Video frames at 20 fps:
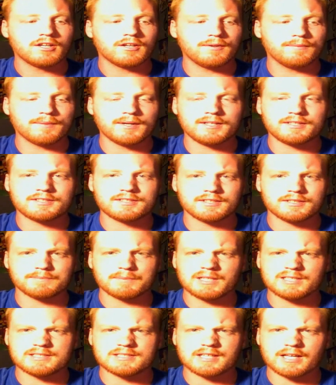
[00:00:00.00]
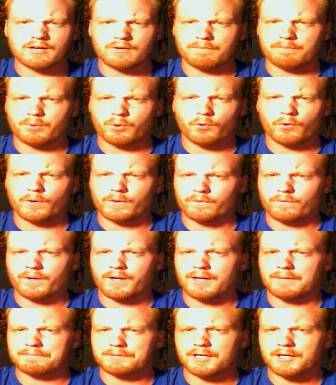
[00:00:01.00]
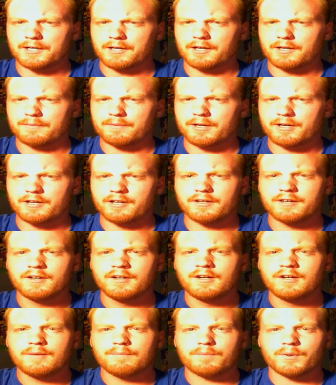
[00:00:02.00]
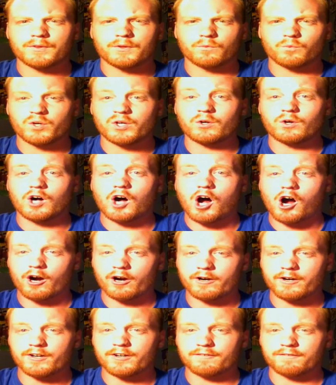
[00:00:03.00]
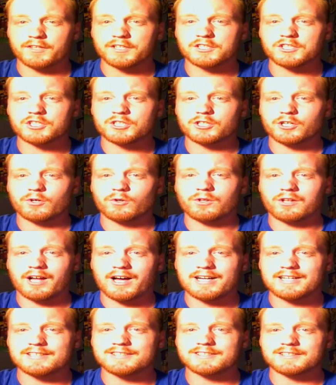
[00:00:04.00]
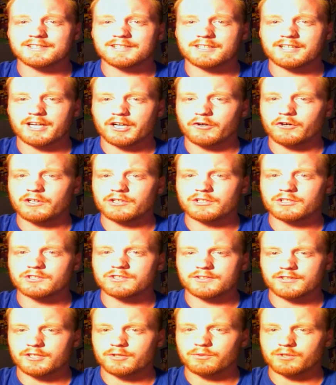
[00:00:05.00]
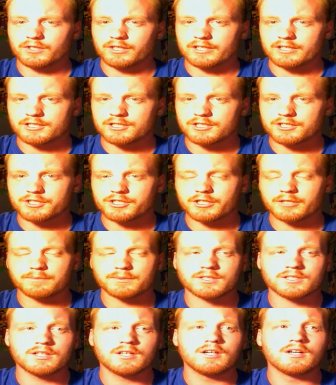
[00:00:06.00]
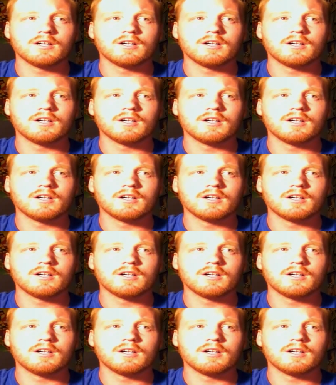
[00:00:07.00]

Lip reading: It may sound boring the way I'm talking about it, but the real heart of this show lies in the characters and their relationships.